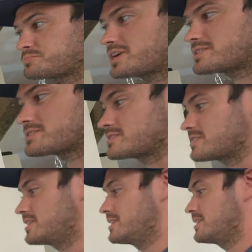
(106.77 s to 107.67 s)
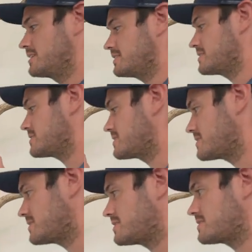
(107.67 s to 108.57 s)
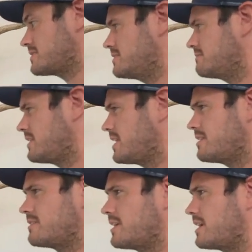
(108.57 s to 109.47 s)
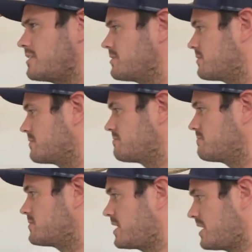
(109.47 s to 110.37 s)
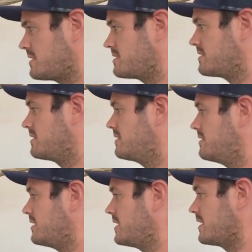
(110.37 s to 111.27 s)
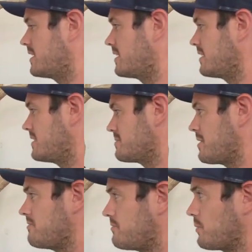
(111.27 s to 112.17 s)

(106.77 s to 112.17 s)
Buster. This is his 8 or 9 year old sheds, and he's about